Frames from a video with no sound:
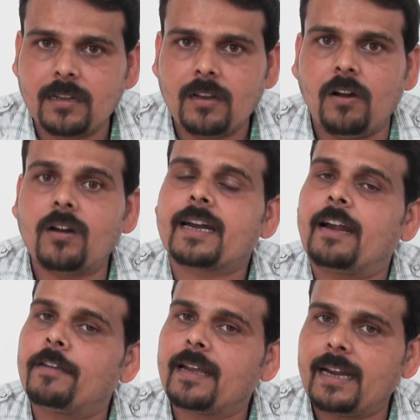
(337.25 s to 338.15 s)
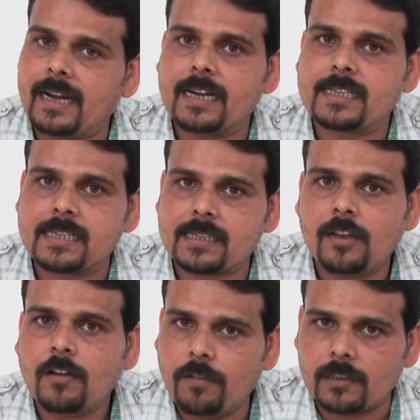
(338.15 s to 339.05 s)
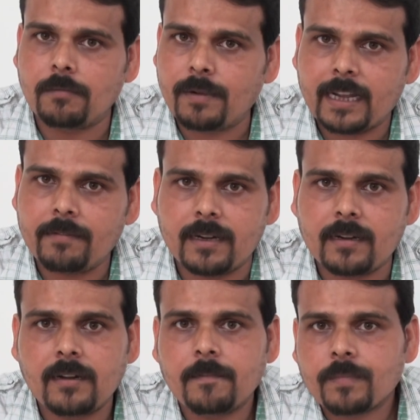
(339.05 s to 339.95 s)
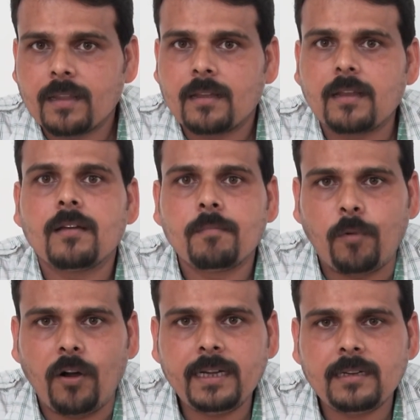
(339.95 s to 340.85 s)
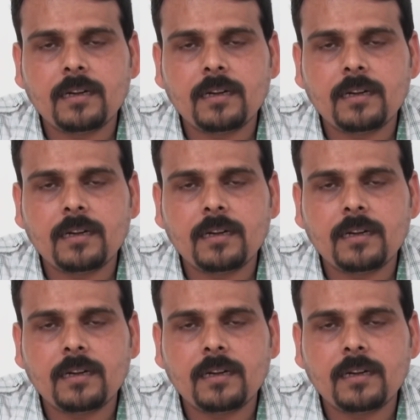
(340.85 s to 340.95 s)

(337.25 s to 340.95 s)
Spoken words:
or graphical analysis for the break even point.